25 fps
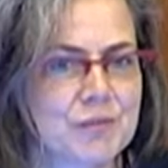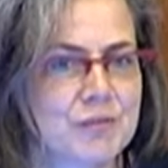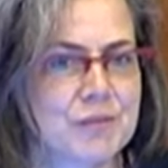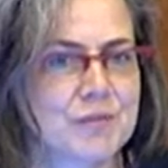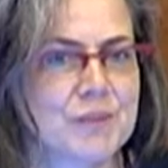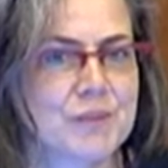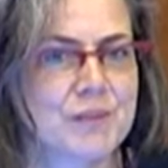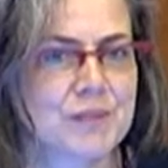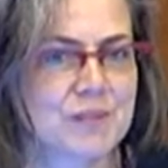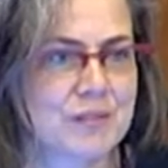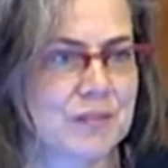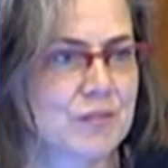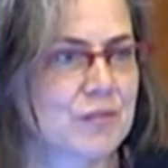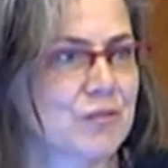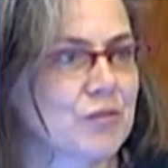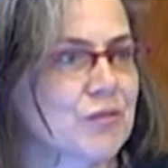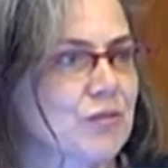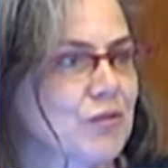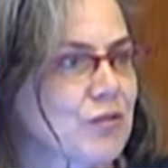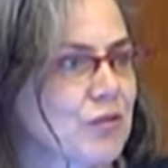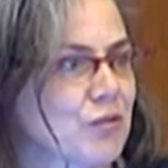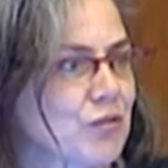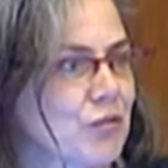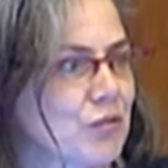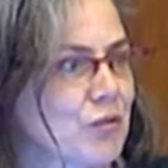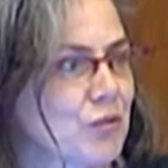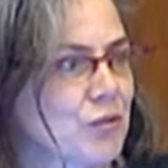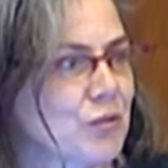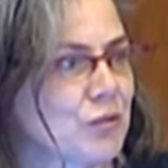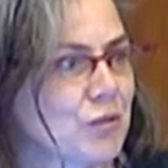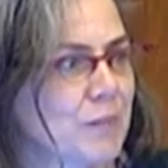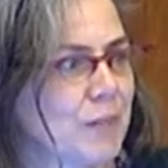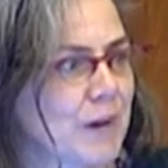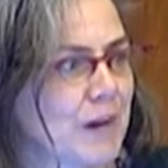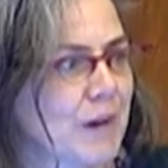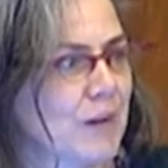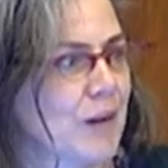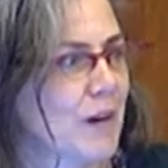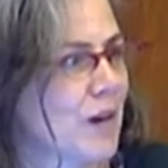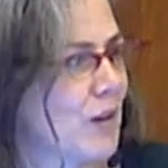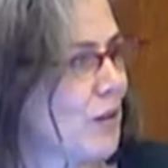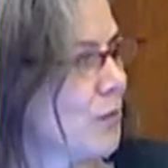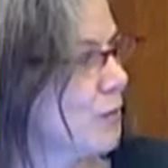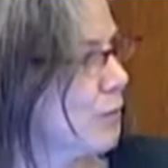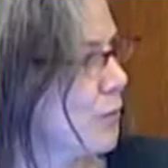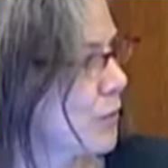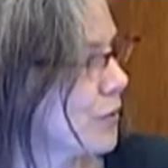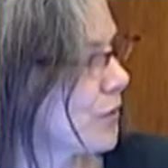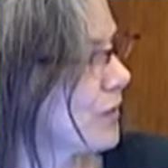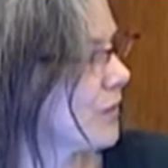We just talked about how
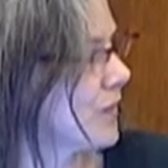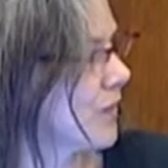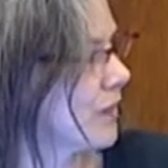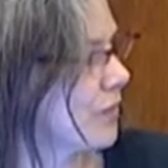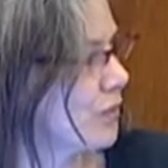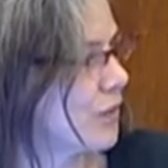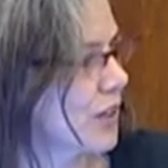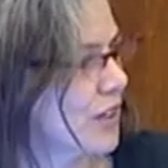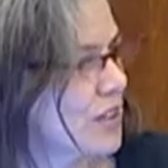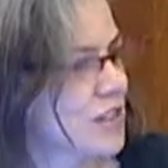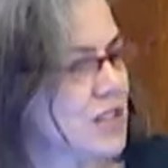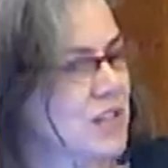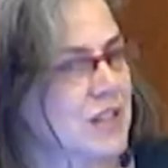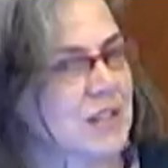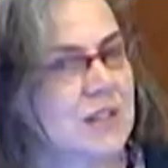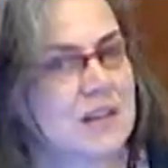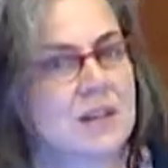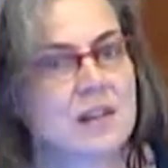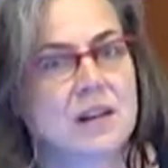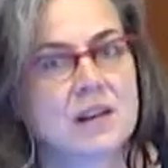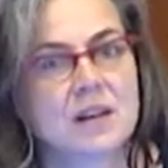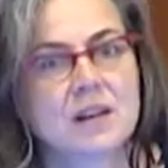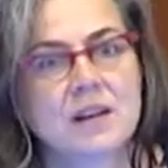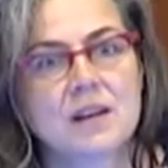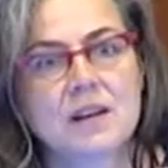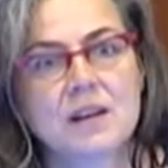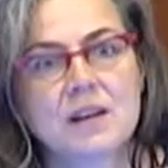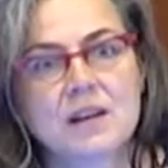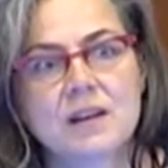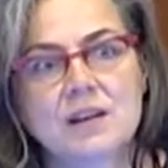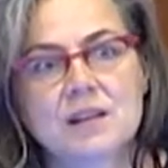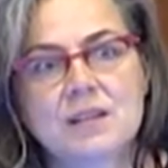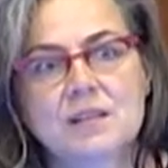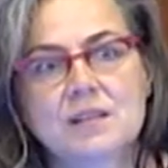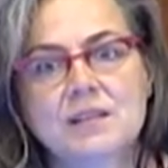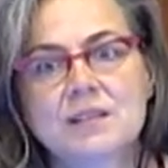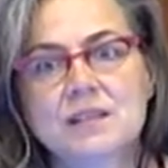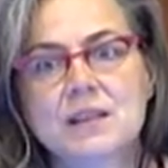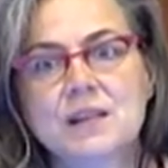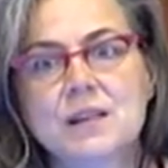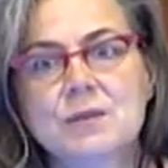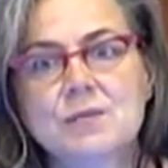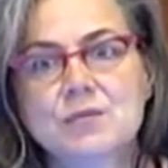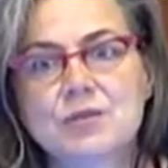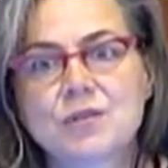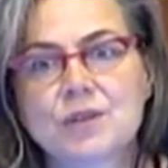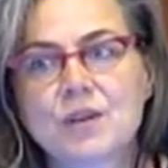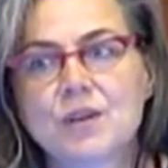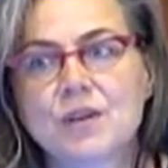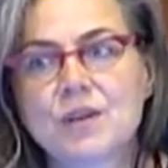important education uh,
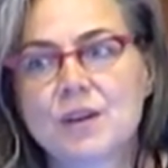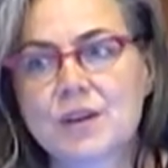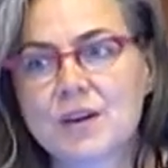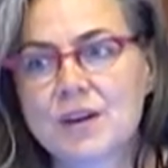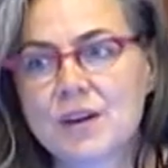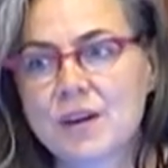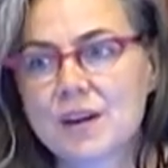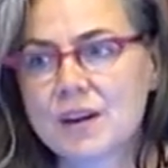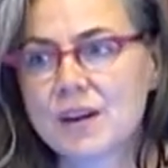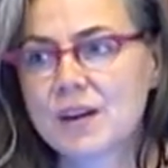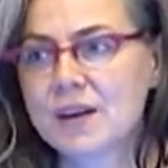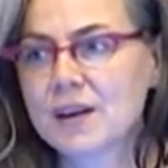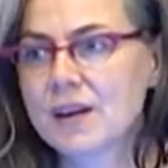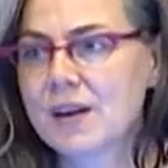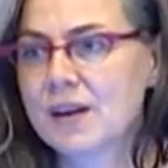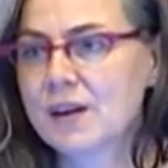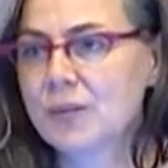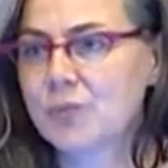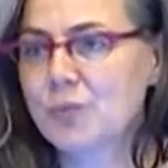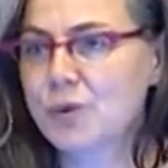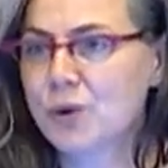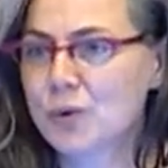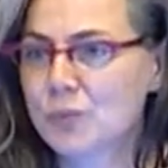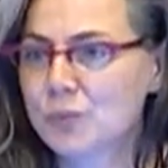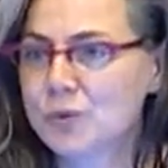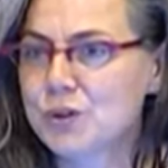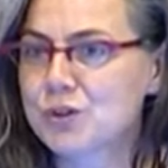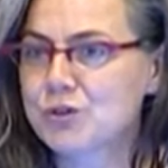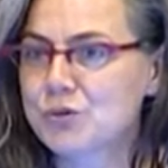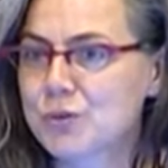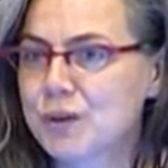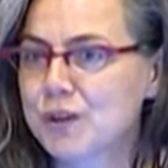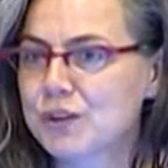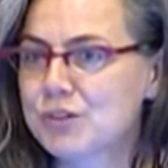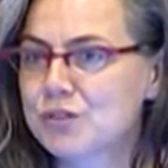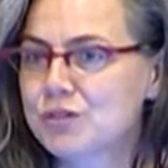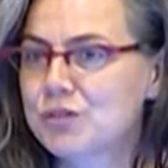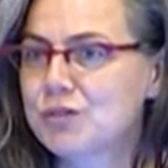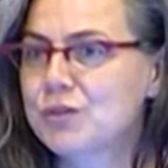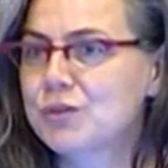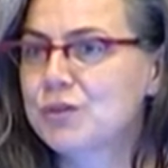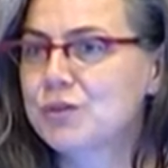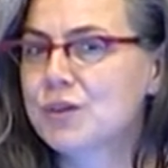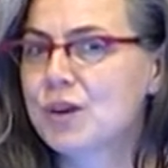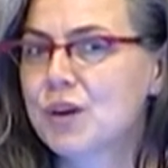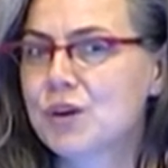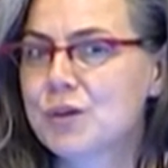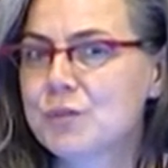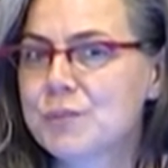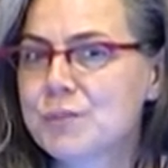schemes are and what we try to do
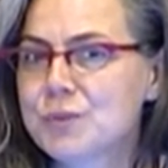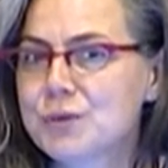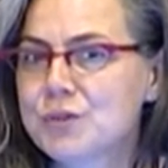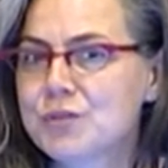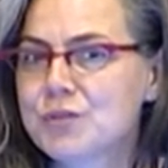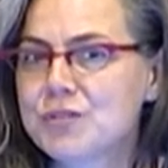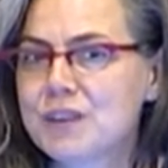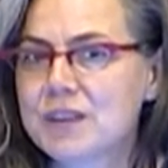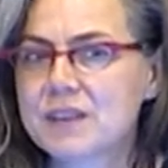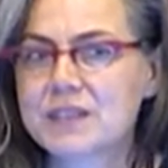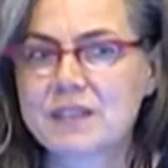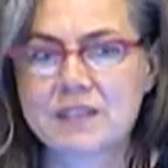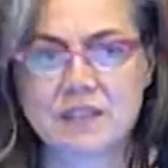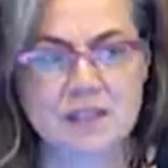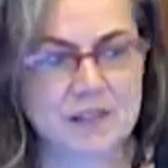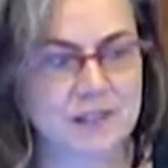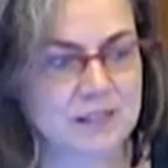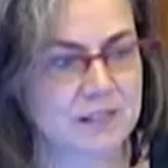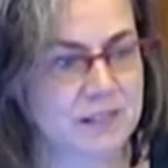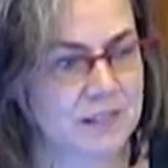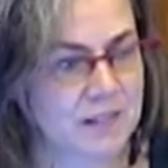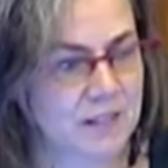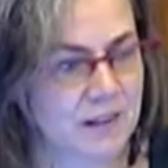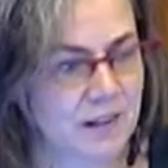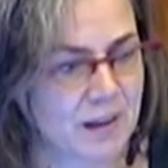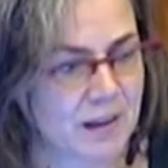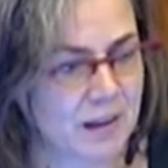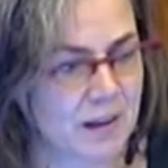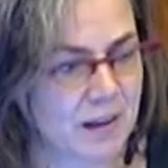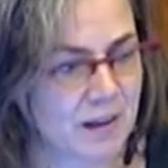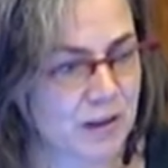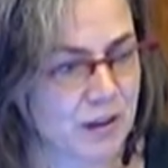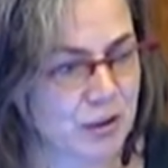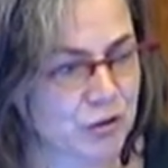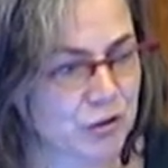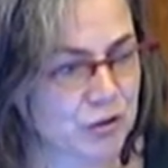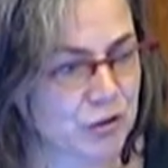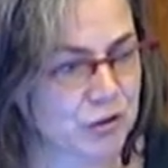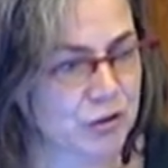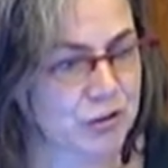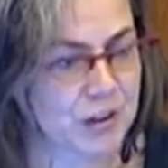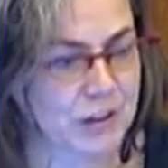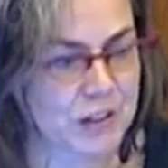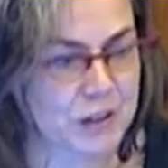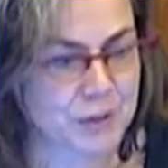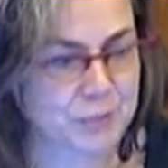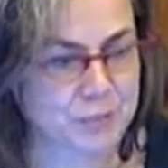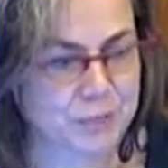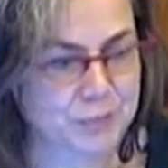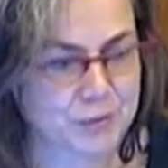in our project is uh, to
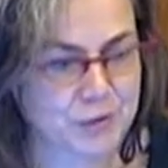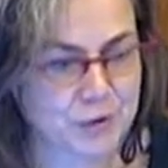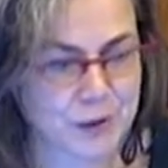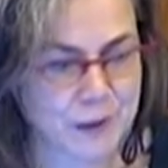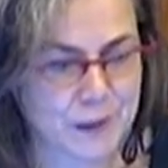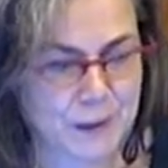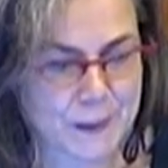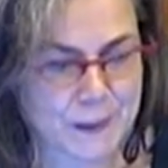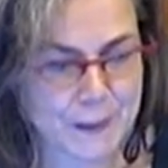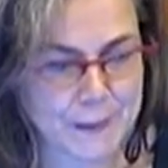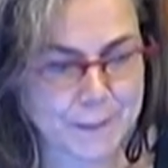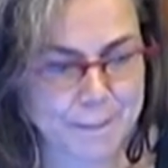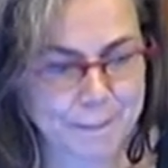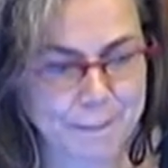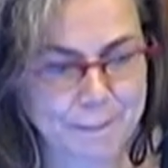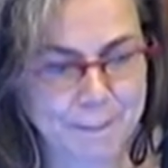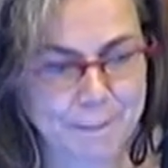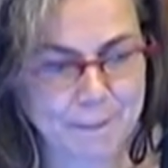set up um,